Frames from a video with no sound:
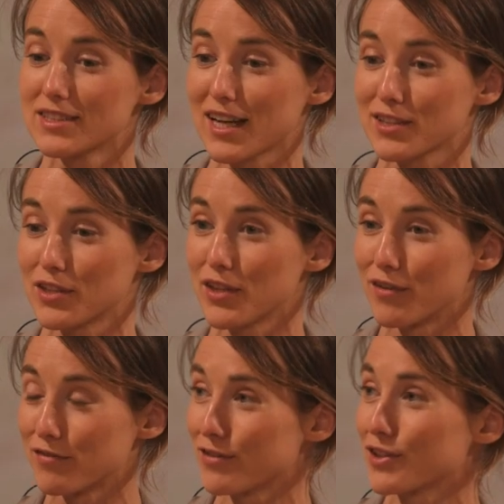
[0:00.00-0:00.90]
actually
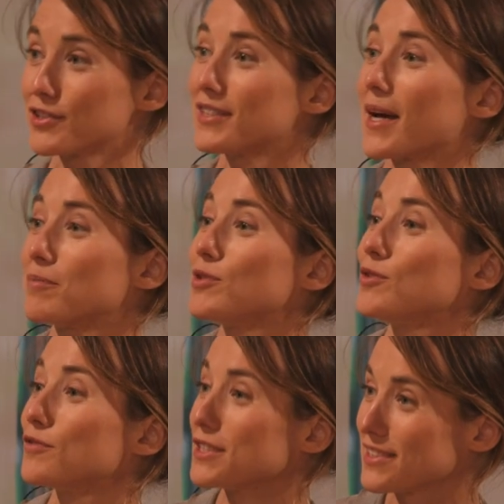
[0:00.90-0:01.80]
the first step
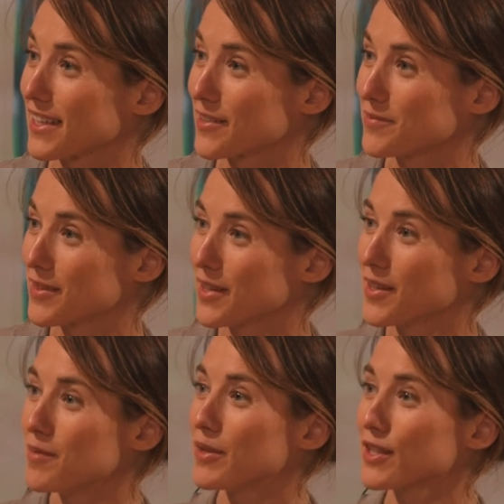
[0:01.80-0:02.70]
to resale,
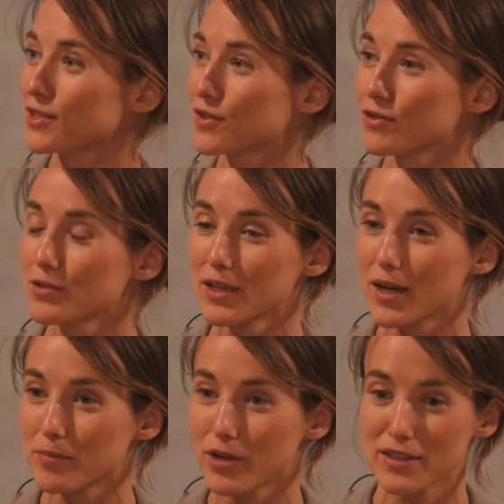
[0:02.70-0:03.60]
because through
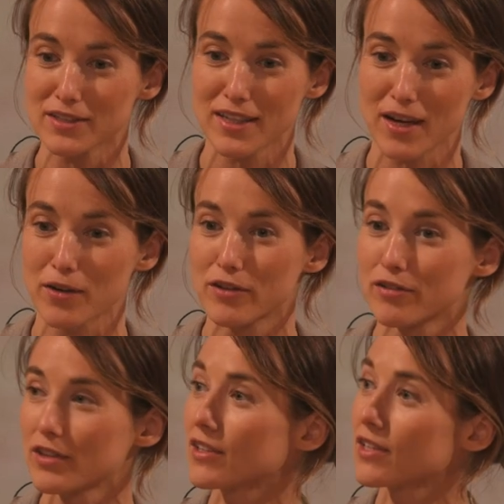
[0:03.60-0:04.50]
Eon, brands can now
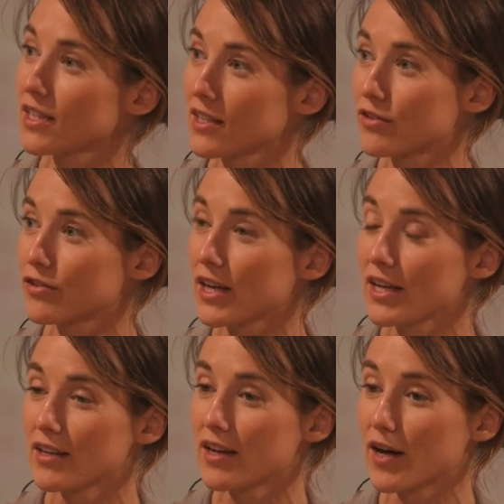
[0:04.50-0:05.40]

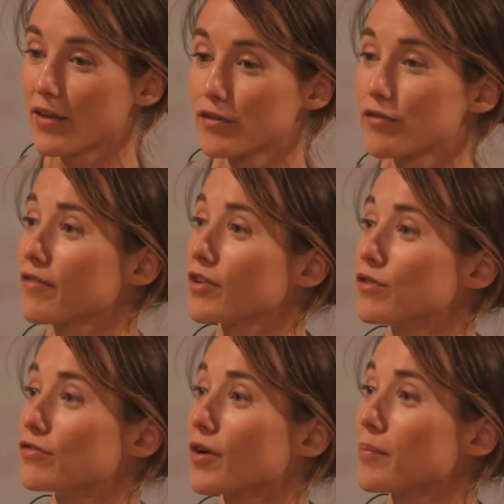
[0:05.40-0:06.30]
create their revenue
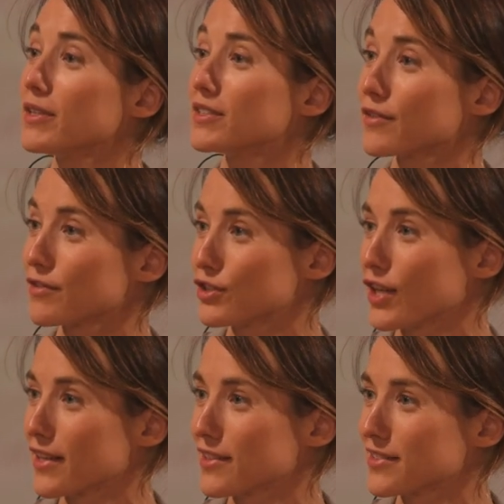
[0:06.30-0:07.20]
from these different
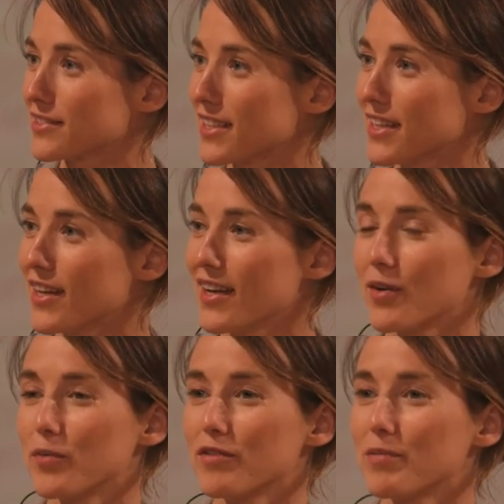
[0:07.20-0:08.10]
channels.
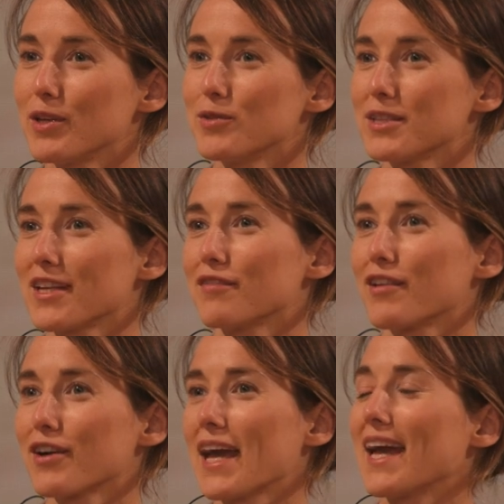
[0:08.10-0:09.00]
We've been using a
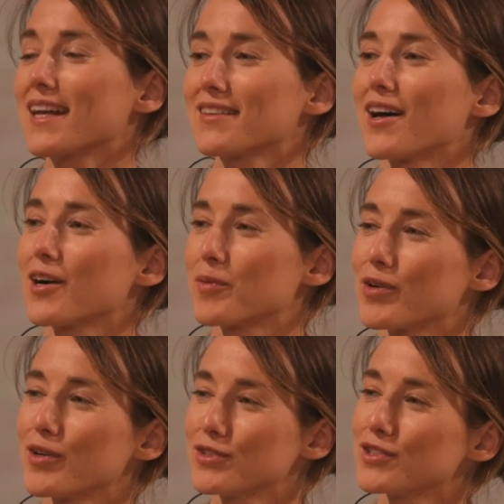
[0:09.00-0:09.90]
very analog
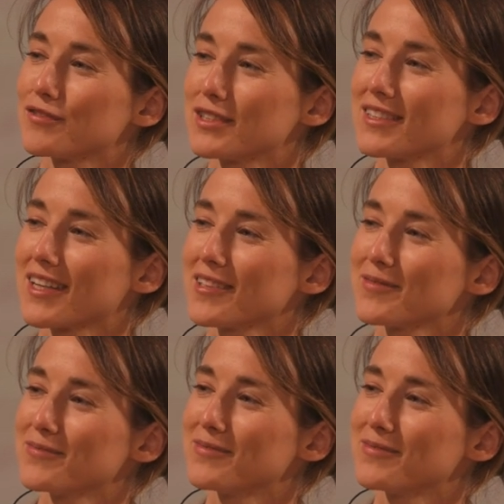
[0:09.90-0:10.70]
approach to resale